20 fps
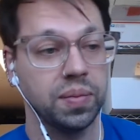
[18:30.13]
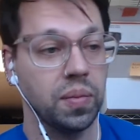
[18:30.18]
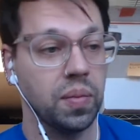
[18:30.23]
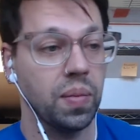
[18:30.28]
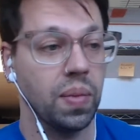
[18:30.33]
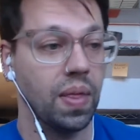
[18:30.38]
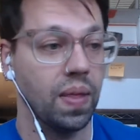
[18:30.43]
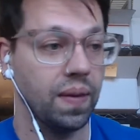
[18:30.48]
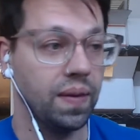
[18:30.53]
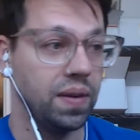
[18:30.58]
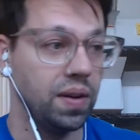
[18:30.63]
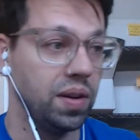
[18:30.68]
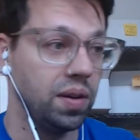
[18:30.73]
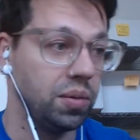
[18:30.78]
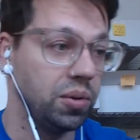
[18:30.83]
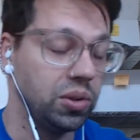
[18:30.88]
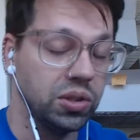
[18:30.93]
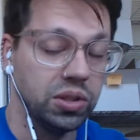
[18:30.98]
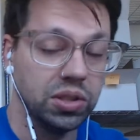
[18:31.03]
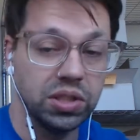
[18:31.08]
who could
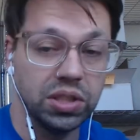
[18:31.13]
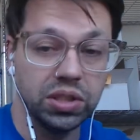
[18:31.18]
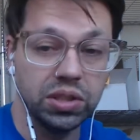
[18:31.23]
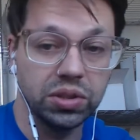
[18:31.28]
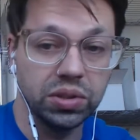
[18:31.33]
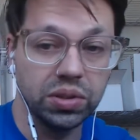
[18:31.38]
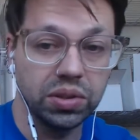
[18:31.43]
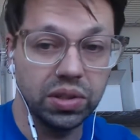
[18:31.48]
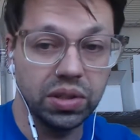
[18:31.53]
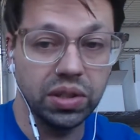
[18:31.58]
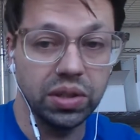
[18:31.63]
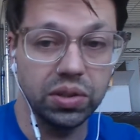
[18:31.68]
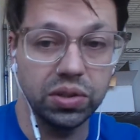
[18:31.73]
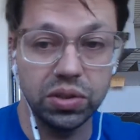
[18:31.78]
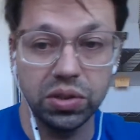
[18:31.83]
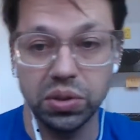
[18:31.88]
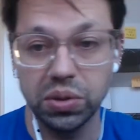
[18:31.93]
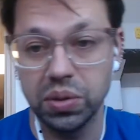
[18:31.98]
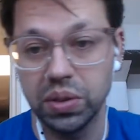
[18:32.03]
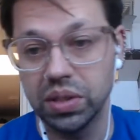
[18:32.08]
teach you a thing or two
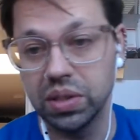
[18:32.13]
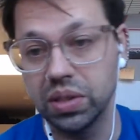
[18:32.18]
and